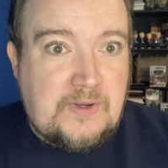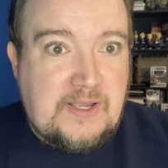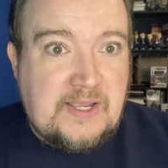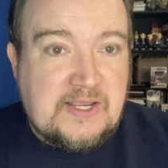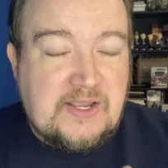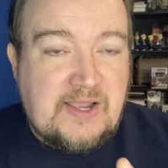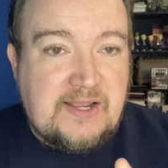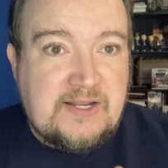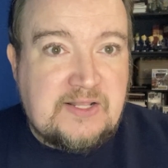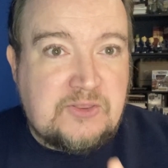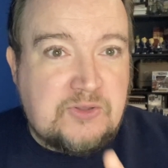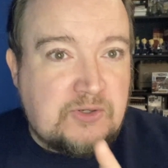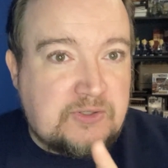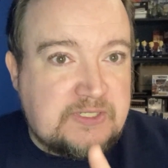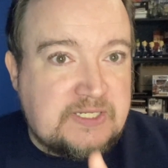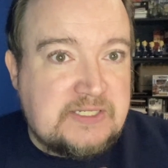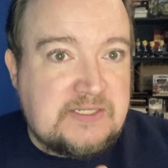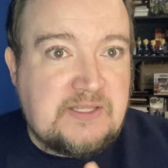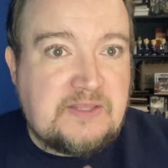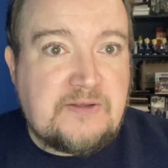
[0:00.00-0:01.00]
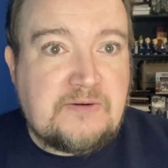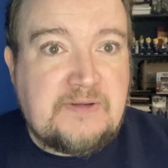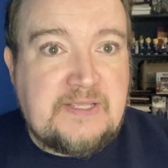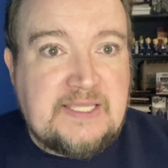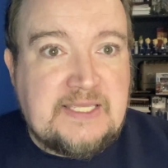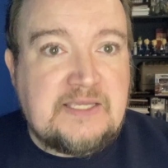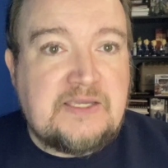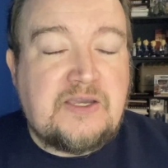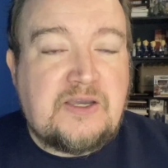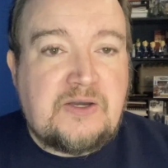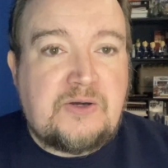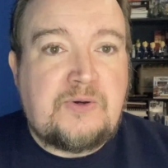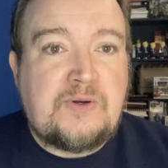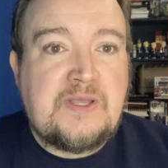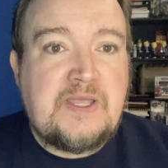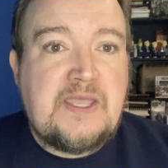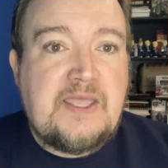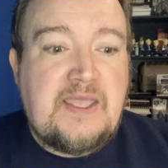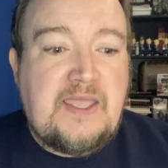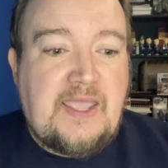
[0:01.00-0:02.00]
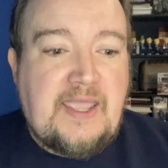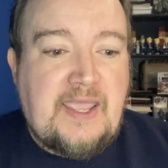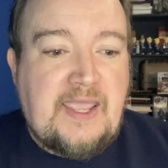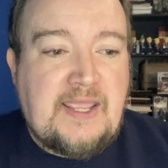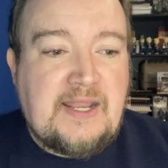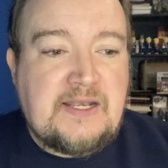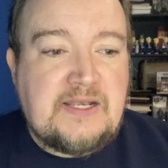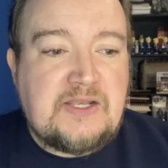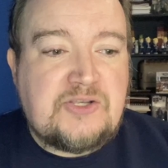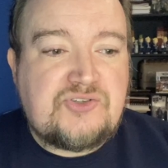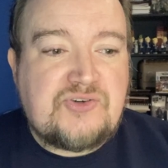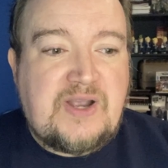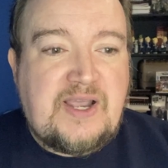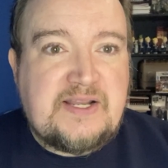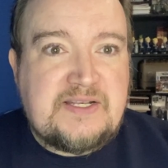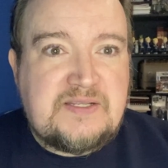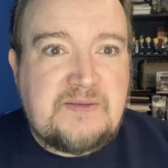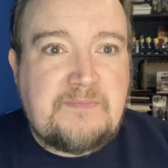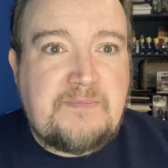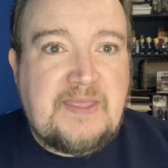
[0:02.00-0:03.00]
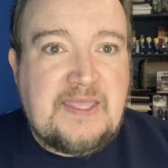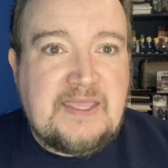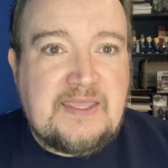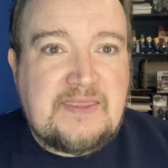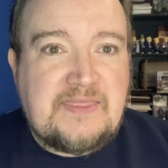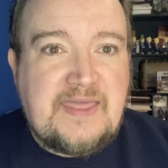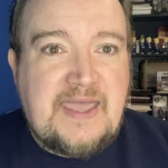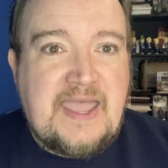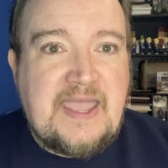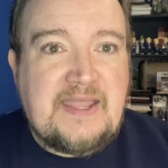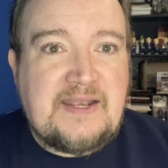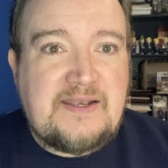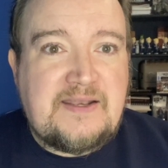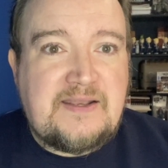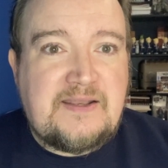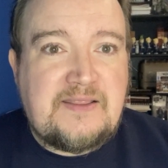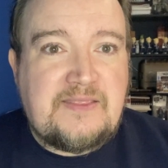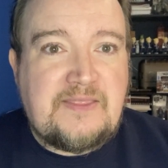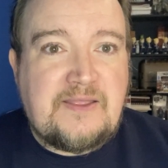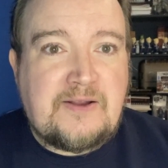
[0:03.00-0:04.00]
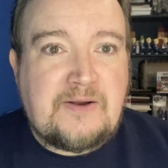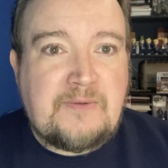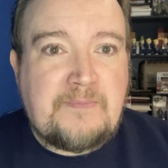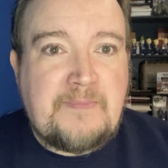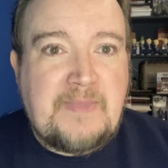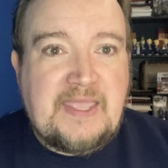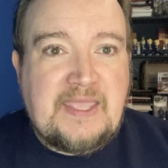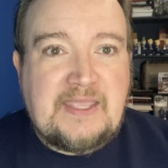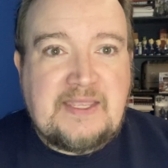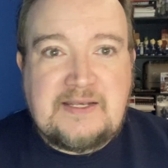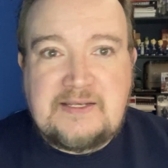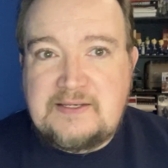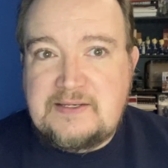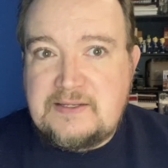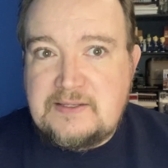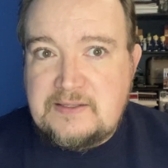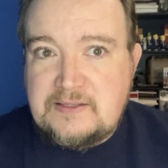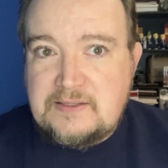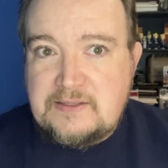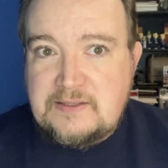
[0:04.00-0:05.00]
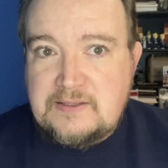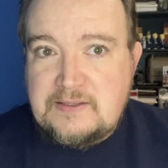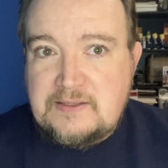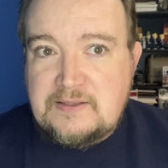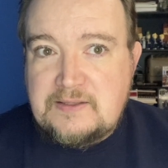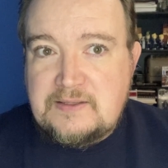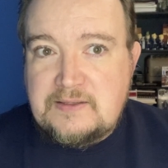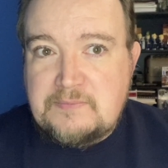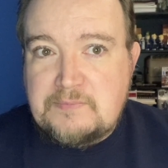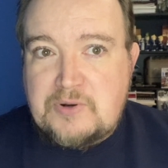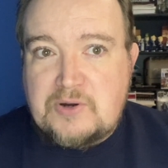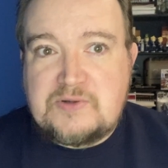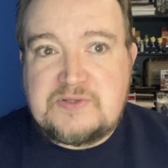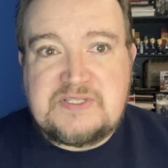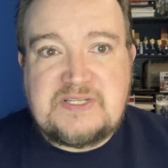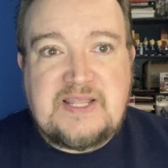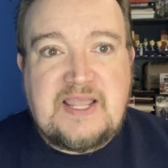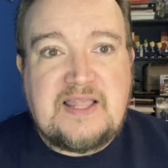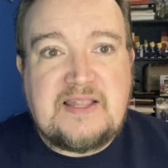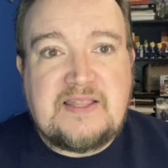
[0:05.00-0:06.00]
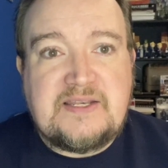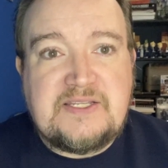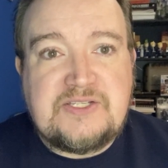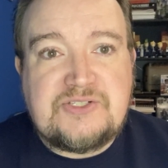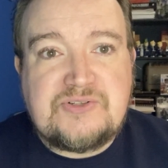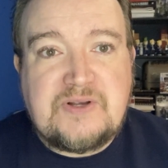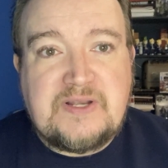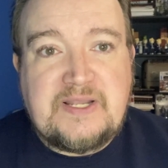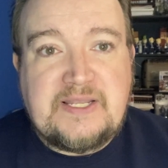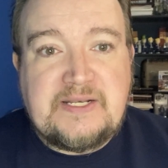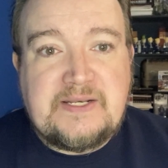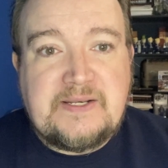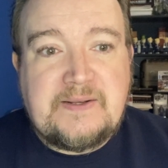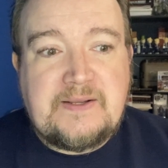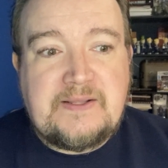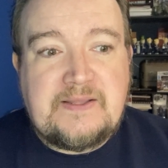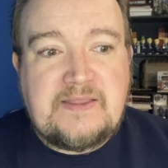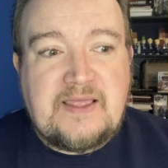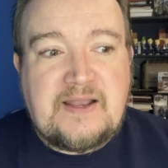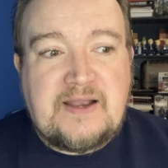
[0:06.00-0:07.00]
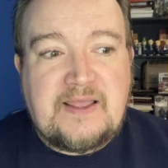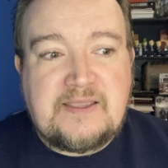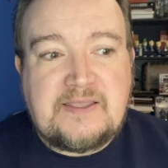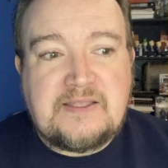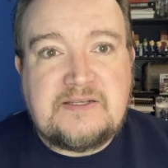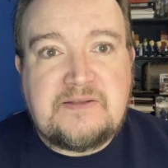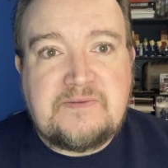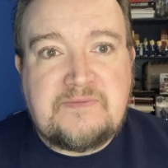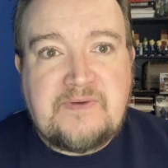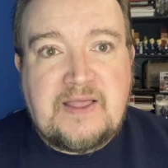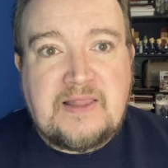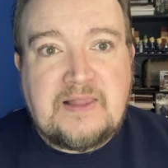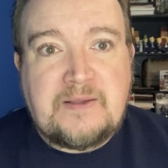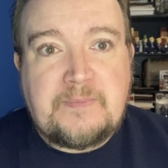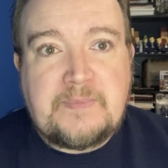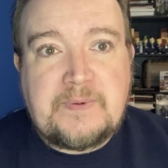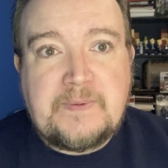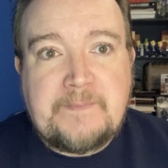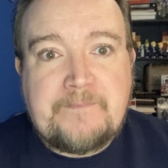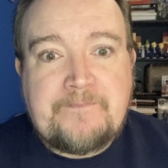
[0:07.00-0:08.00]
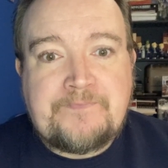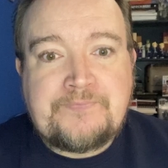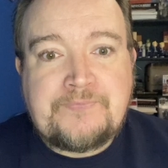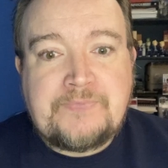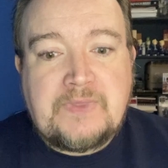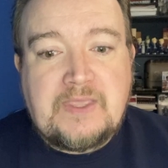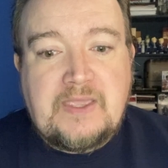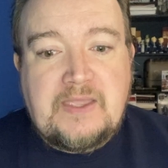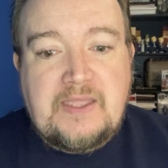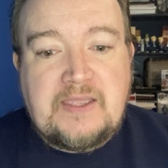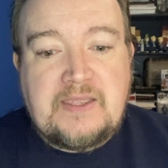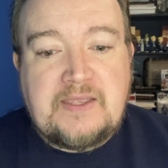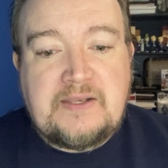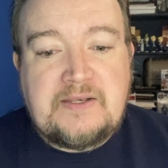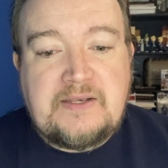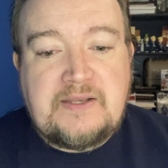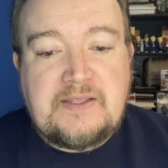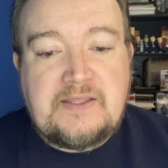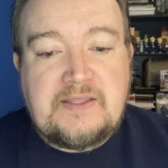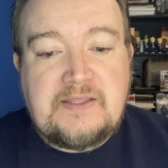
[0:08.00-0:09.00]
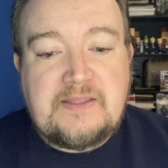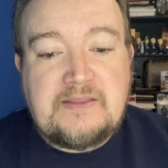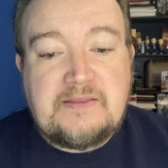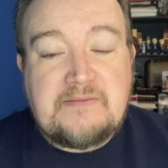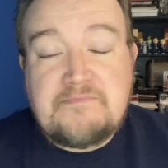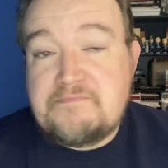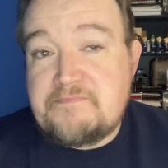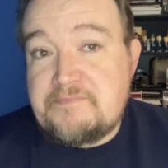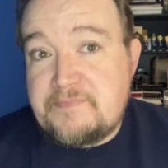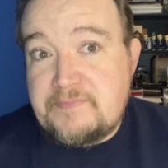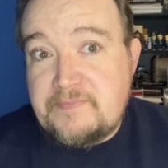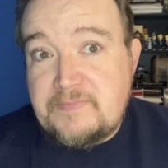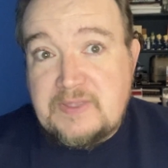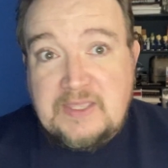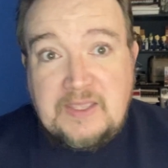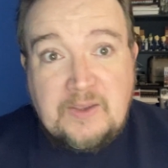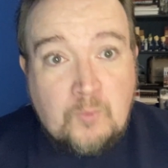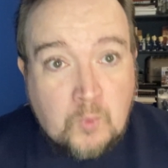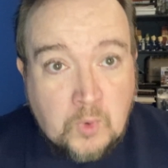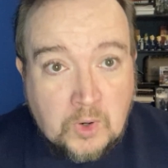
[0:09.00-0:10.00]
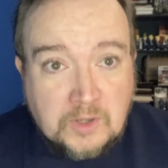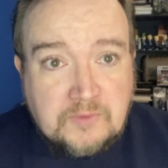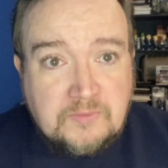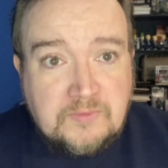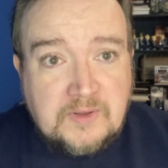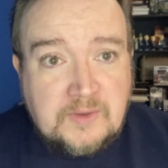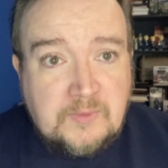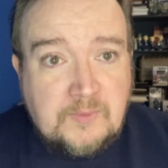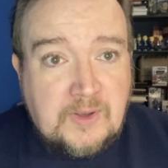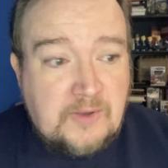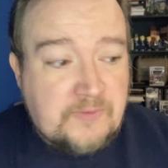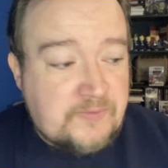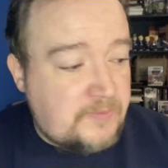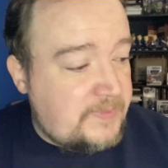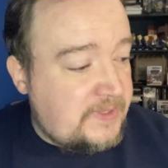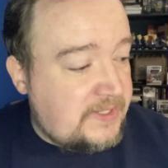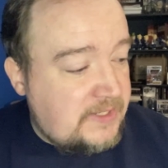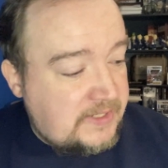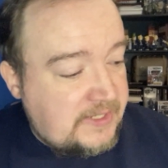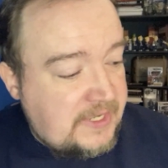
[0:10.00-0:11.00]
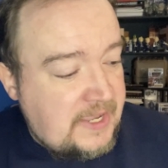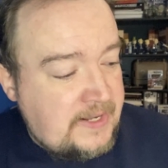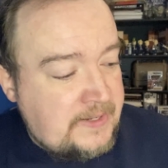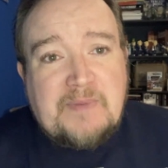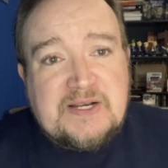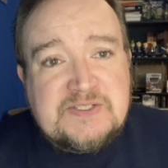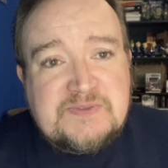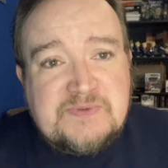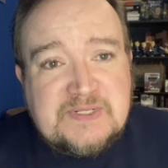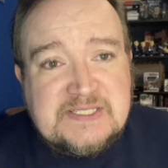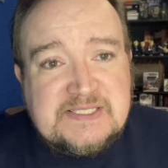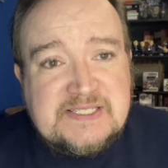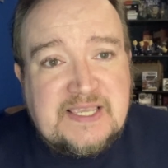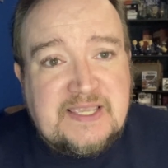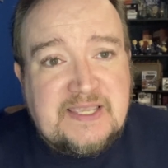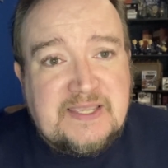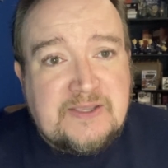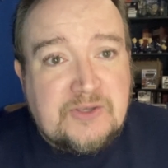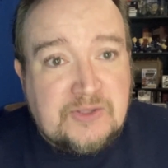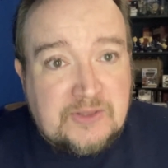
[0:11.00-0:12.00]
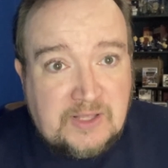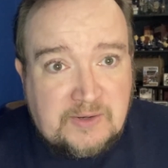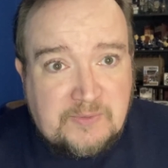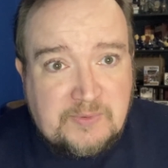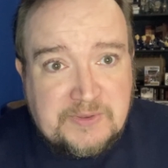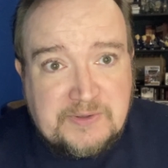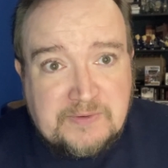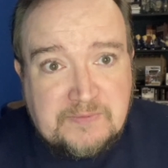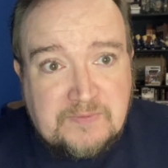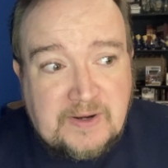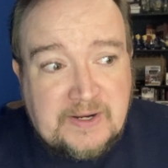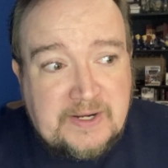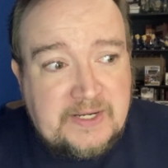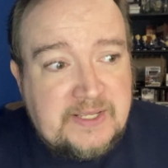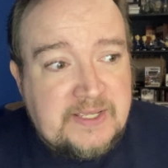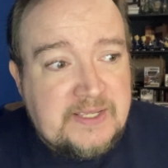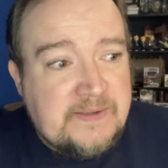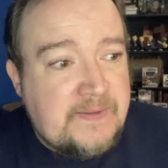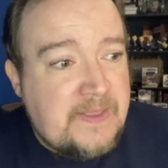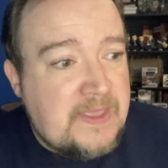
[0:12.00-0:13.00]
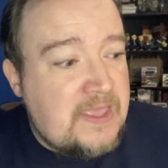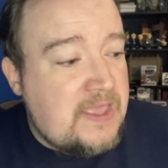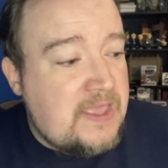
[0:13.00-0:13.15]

I kind of looked into their ego and tried to make that their main personality trait that I could develop. And it worked really well for me. Again, I just want to say good luck with your writing.